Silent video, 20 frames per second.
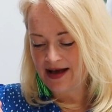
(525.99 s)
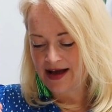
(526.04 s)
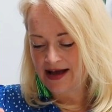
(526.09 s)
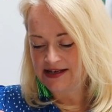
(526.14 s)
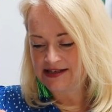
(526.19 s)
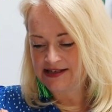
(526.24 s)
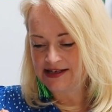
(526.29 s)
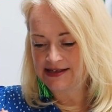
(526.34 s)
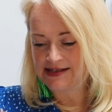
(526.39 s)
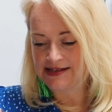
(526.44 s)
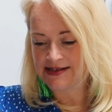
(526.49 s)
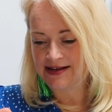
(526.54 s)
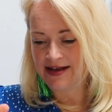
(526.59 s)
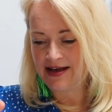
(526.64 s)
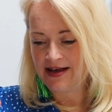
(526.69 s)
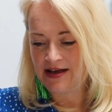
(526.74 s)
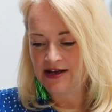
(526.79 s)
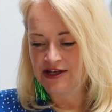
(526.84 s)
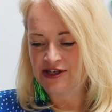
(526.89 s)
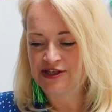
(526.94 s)
and
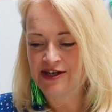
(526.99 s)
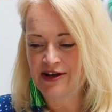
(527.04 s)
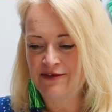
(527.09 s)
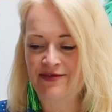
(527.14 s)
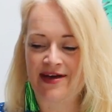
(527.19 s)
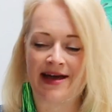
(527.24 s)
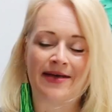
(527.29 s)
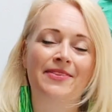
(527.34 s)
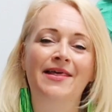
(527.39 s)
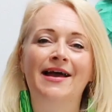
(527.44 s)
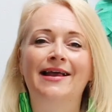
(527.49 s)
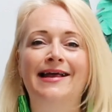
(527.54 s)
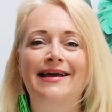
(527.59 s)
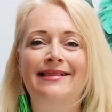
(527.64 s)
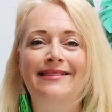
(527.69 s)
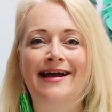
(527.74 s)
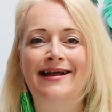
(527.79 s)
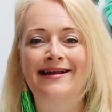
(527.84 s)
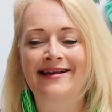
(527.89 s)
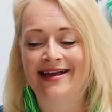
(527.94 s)
just shove that in there
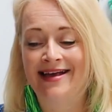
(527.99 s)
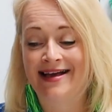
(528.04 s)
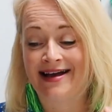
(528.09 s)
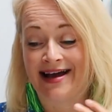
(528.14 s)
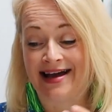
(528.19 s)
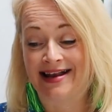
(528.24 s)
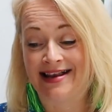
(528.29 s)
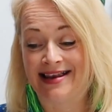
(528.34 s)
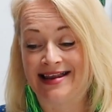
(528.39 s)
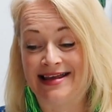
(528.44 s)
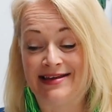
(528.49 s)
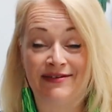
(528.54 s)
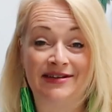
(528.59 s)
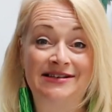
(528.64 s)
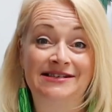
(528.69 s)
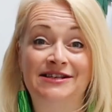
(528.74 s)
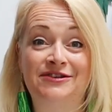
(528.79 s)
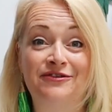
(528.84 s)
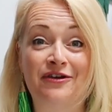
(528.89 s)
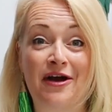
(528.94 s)
like that and leave
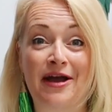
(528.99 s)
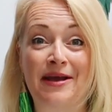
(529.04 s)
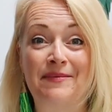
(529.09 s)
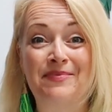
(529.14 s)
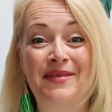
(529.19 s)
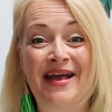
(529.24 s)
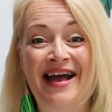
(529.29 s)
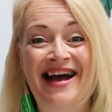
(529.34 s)
it to dry.